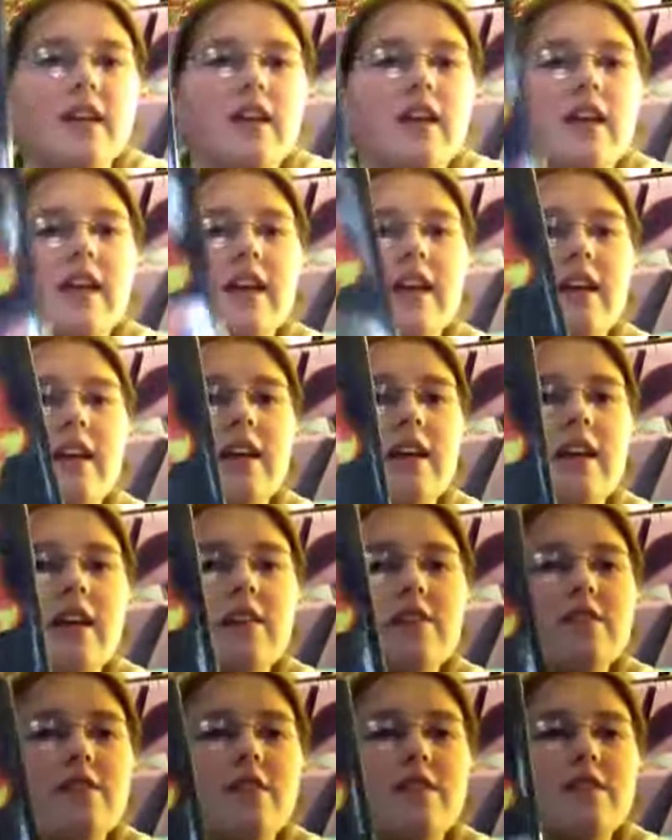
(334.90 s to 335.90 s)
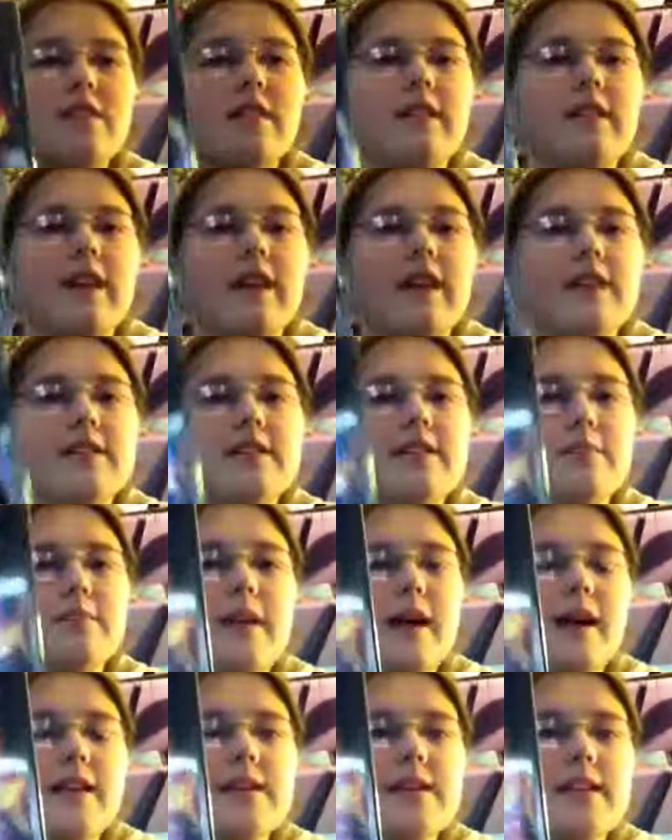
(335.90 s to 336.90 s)
Like, I'm sorry there's a glare because of the
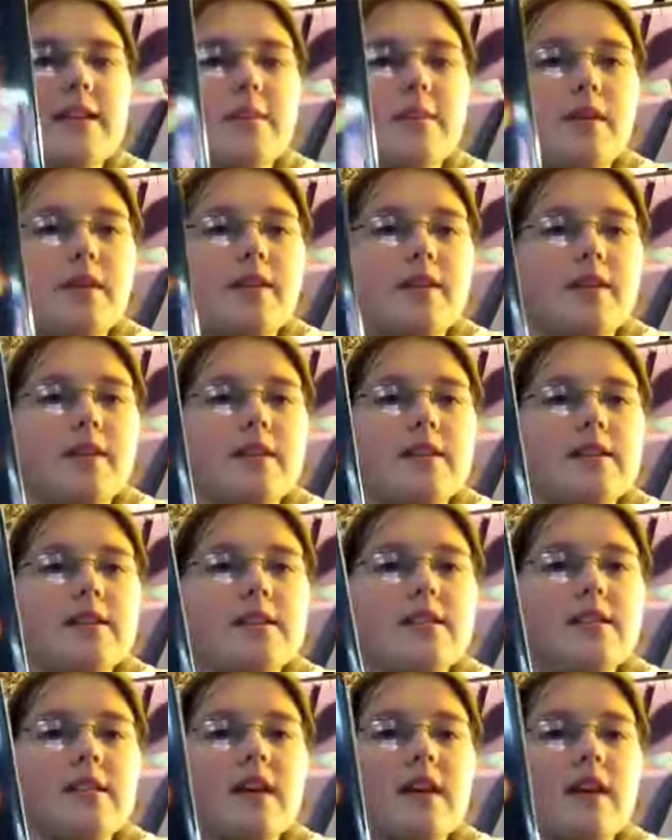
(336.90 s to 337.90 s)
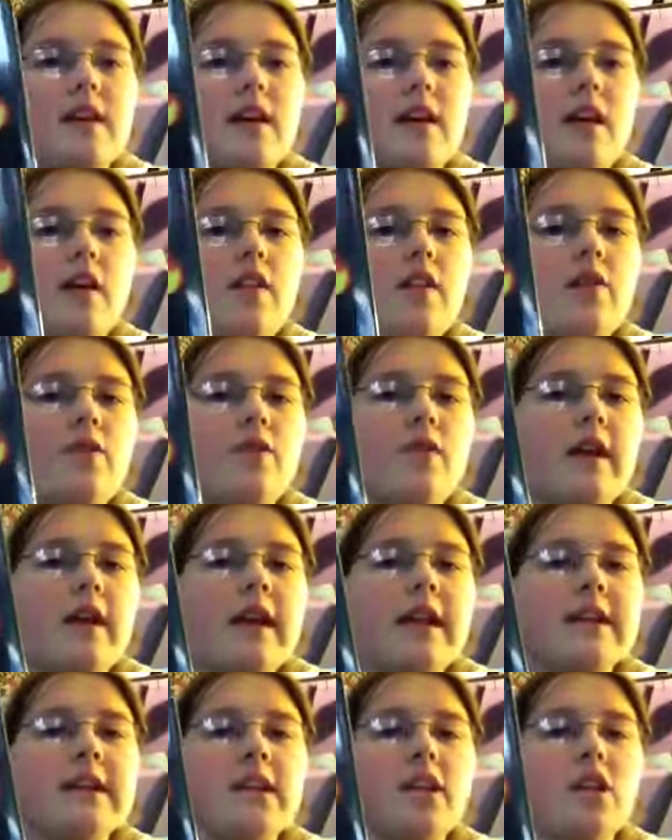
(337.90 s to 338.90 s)
plastic, but it's a
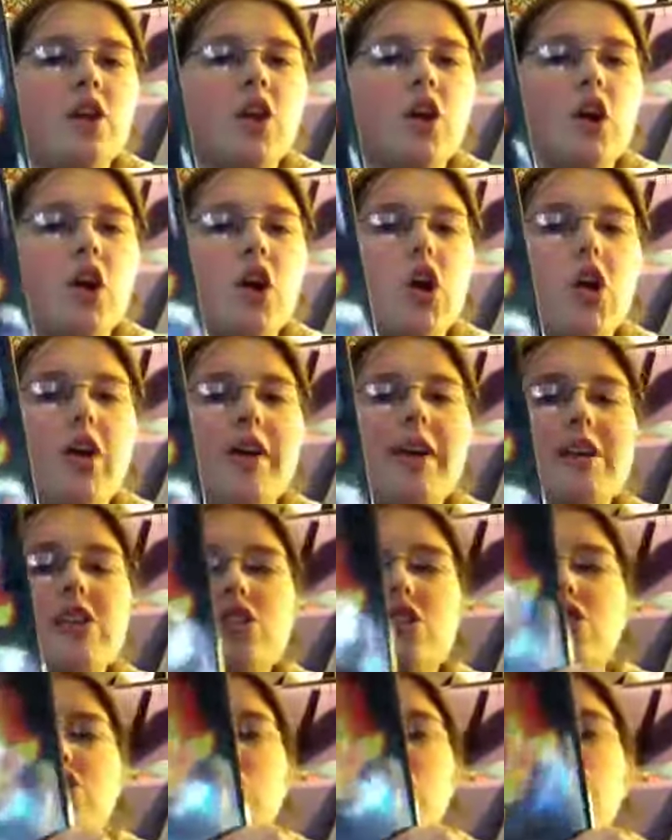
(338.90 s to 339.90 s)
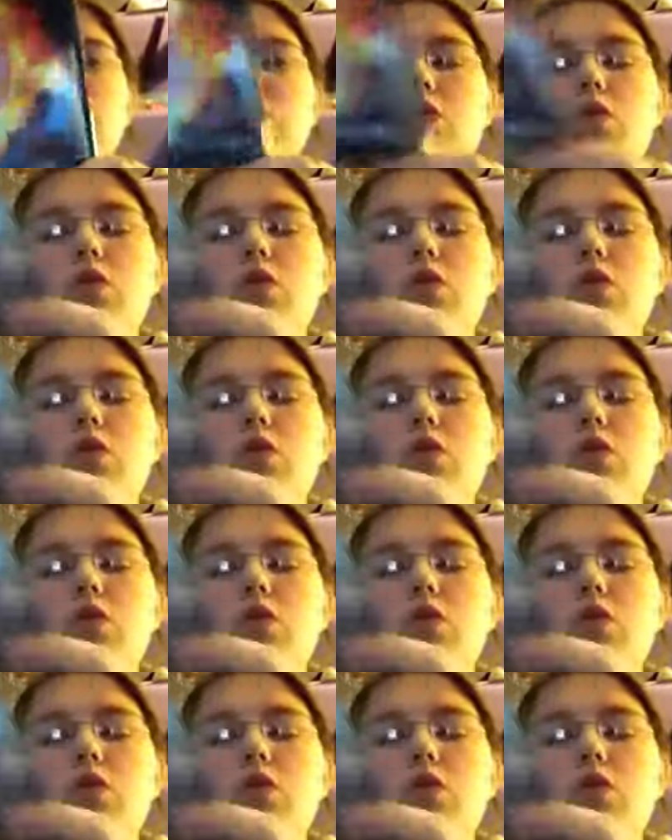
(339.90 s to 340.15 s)
ring and then a girl, and it just looks so